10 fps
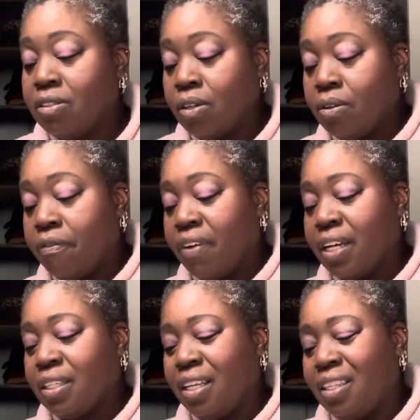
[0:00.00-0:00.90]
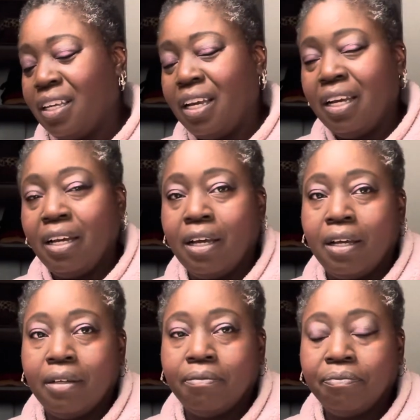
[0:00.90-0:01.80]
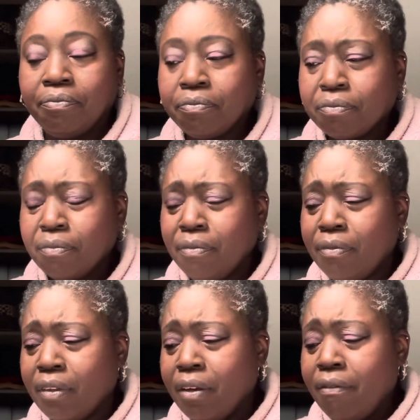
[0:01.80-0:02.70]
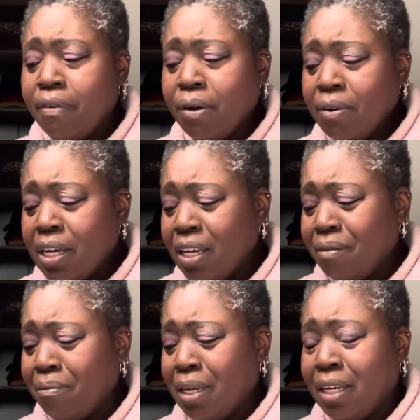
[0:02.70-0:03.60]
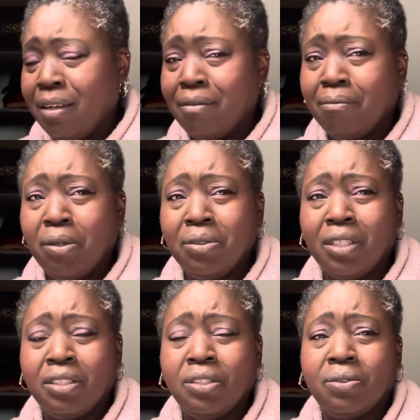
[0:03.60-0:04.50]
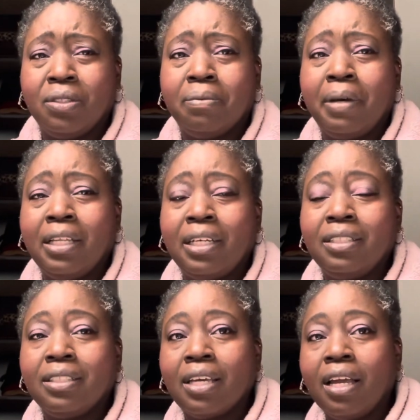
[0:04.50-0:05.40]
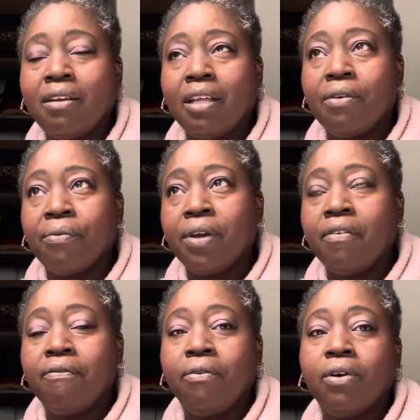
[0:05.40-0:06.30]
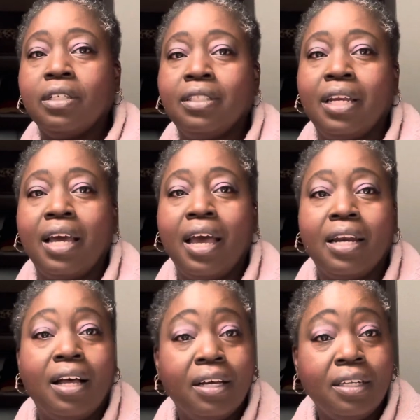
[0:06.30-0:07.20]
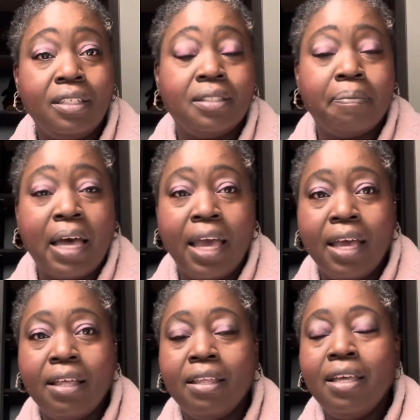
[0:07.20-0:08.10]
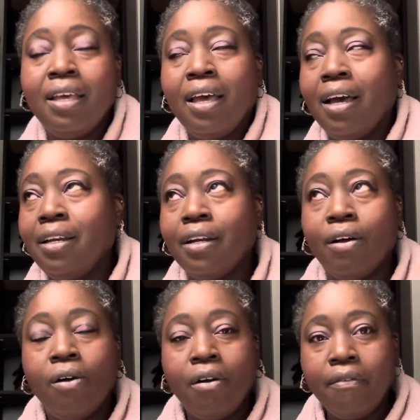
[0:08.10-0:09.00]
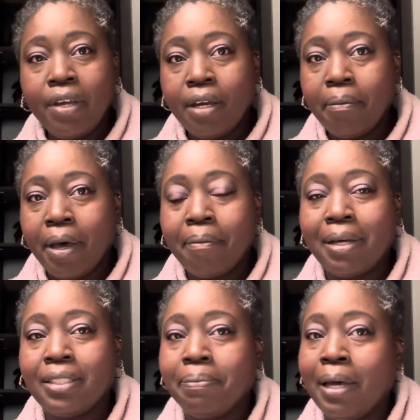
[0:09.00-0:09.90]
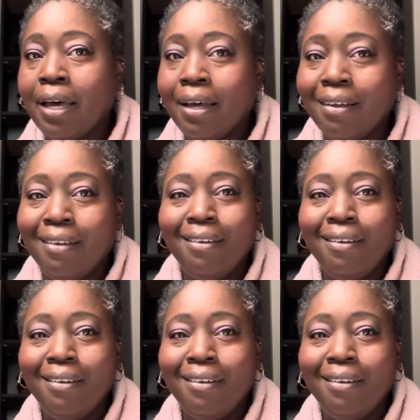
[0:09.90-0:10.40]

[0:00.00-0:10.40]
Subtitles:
And so the fact that they voted me most unusual smile, that just kind of like reinforced that I had an ugly smile. I did a whole video about my smile.